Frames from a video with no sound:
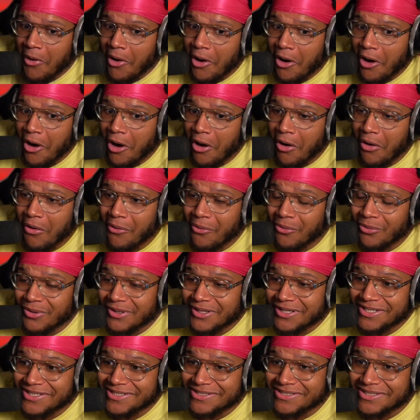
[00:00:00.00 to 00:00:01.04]

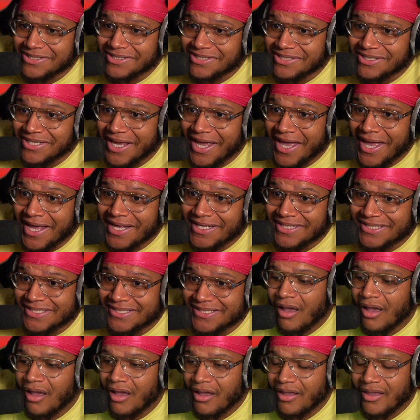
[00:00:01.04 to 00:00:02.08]
Holy shit.
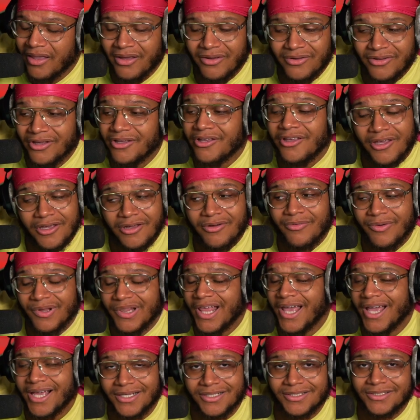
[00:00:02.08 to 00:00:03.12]
Yo,
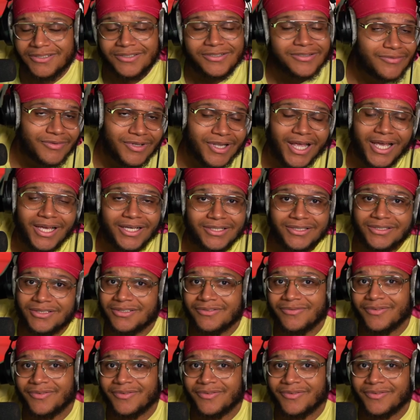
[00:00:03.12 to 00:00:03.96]
relax. Relax.